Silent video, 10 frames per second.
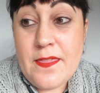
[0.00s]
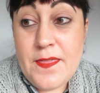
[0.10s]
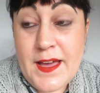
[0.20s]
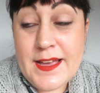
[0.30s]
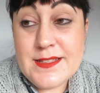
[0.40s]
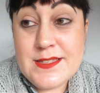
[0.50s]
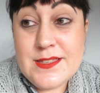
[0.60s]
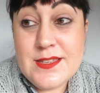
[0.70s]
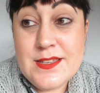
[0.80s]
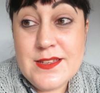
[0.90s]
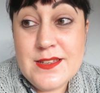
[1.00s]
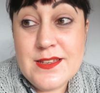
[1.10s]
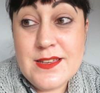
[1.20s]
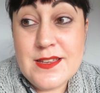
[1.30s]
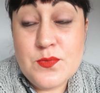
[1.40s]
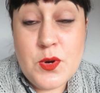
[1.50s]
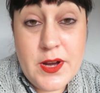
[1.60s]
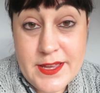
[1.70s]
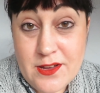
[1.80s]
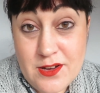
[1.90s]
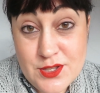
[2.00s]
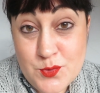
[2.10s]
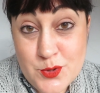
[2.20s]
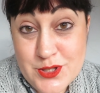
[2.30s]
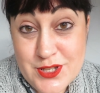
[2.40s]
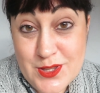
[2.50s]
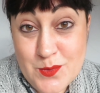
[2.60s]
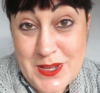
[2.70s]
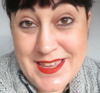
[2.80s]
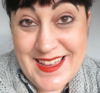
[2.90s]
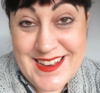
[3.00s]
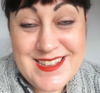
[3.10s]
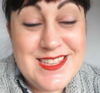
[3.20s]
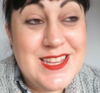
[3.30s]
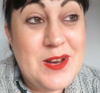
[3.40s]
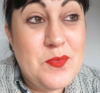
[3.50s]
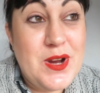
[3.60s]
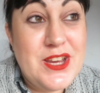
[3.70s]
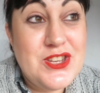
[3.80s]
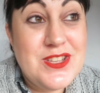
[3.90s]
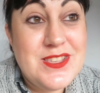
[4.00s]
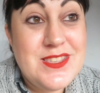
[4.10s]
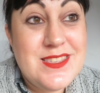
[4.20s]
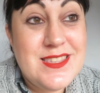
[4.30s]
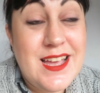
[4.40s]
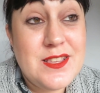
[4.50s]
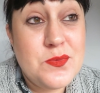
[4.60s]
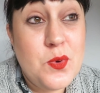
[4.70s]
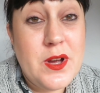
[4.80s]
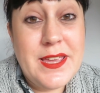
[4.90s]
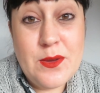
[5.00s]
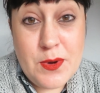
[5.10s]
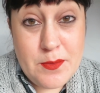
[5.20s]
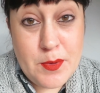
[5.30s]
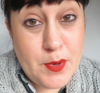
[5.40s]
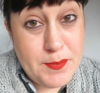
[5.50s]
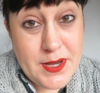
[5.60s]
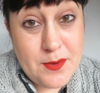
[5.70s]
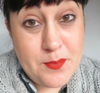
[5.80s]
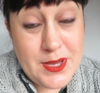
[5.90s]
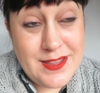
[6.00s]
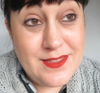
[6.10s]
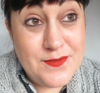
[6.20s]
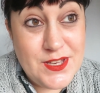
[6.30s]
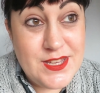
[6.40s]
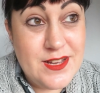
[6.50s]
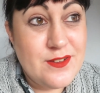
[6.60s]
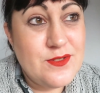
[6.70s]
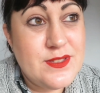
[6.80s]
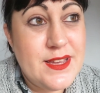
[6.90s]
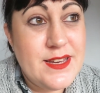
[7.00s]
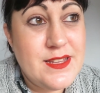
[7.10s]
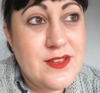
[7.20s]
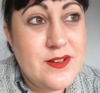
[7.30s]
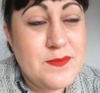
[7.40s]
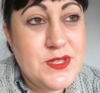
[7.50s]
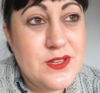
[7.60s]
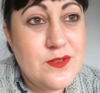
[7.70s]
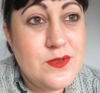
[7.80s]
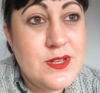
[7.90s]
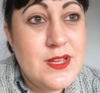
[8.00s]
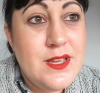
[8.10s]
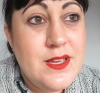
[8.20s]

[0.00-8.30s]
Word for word: that's is why Carter wasn't at the weekend celebrations. That's why he won't be popping up in the videos anytime soon.